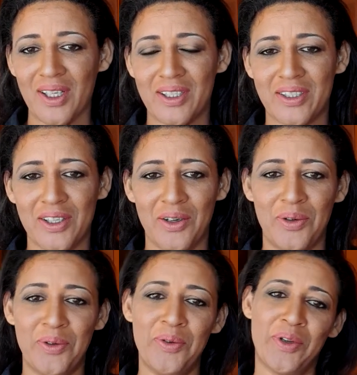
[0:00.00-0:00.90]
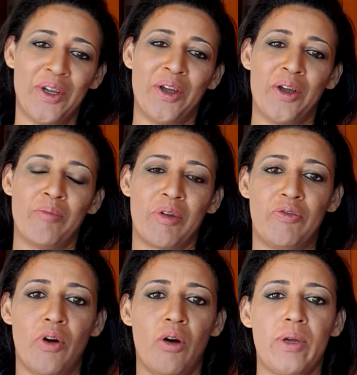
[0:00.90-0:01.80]
So,
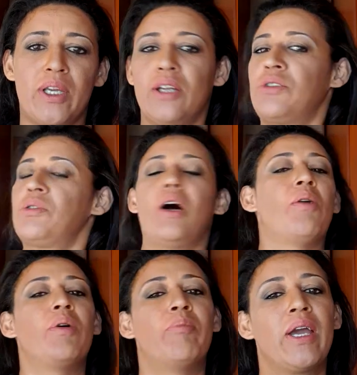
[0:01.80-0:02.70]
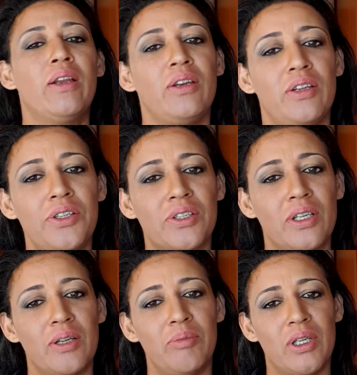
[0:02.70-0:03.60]
before we get to our main dish,
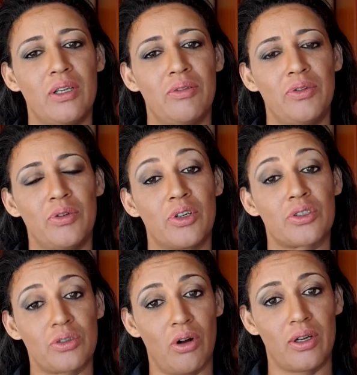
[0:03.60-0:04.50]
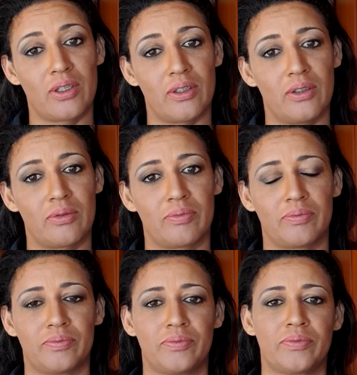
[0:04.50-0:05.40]
let me give you a starter
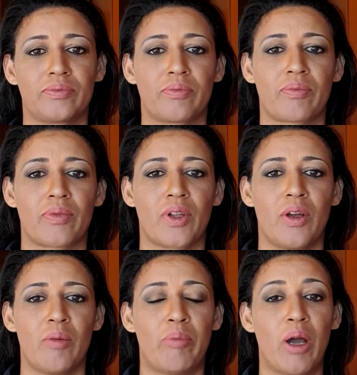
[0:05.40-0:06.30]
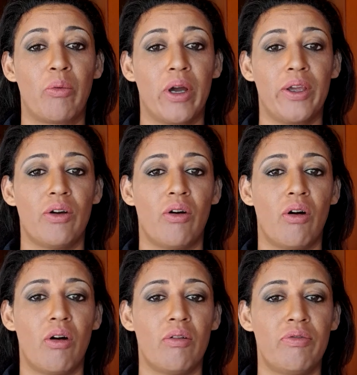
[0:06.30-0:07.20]
by way
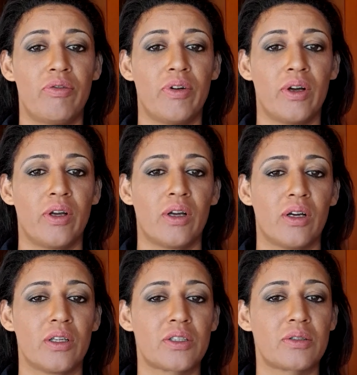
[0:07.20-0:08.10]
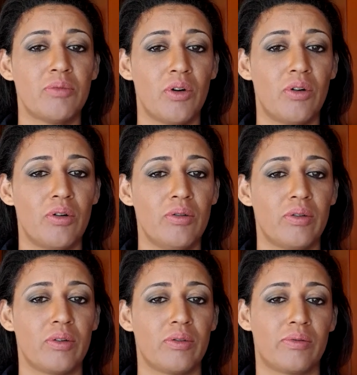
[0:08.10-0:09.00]
of a small
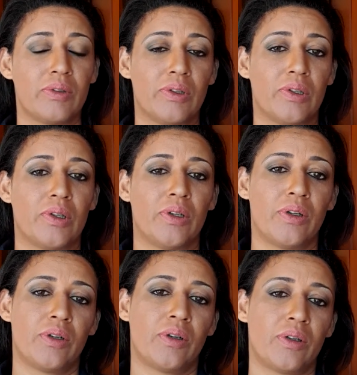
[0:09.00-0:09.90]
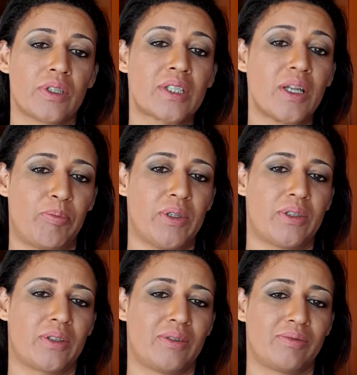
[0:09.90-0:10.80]

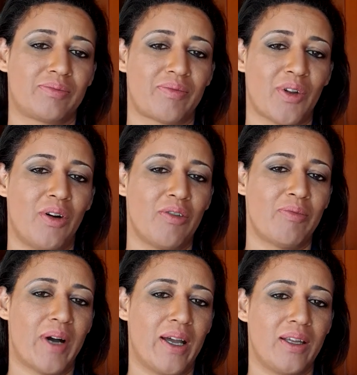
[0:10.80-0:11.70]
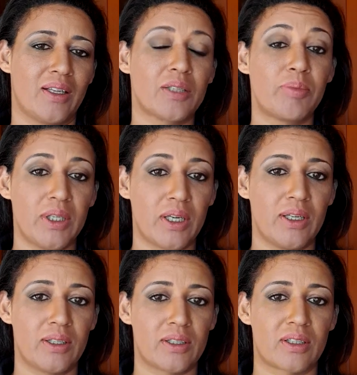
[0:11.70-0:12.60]
snippet of my
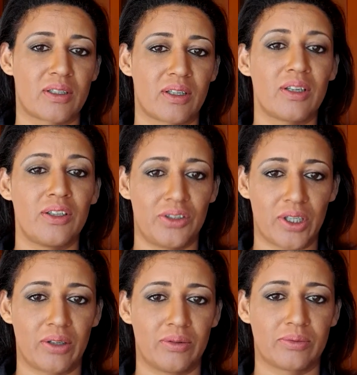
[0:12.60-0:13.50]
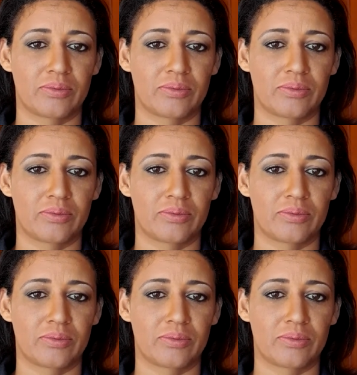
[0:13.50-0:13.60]
experience in jail.